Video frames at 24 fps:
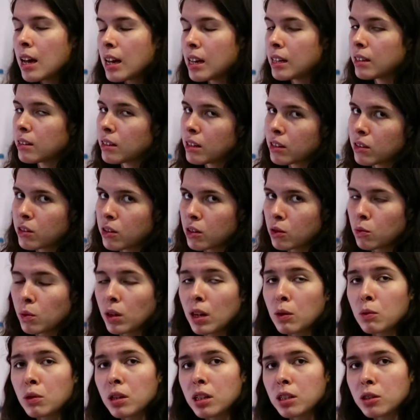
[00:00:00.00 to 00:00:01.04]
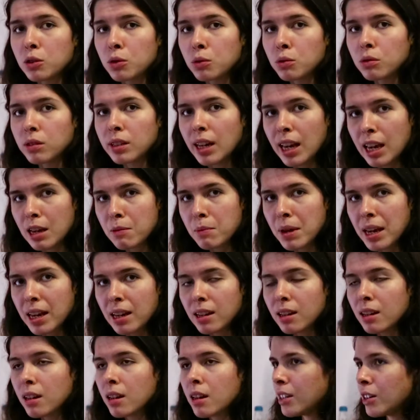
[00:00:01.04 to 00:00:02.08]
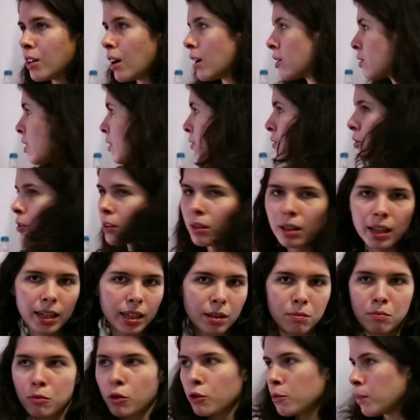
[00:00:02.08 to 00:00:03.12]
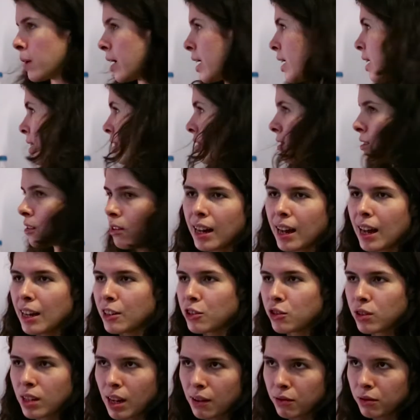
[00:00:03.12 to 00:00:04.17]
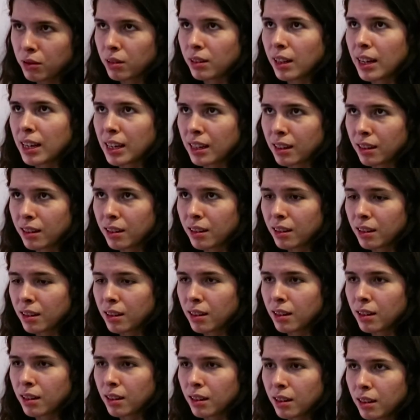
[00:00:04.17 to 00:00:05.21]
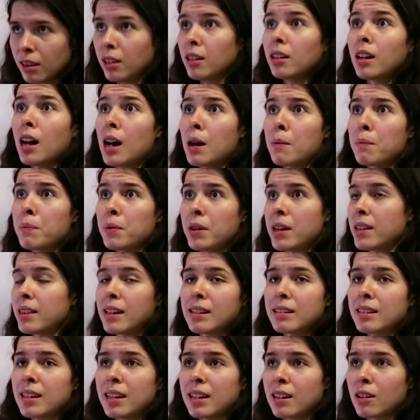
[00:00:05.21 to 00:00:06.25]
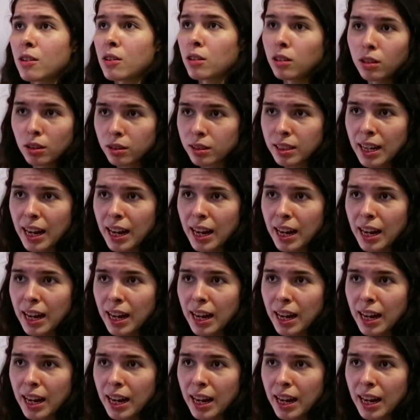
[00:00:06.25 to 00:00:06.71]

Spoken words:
it's easier when I want to do gaming. I don't have to move my head. I just have to look up, and that's it, or look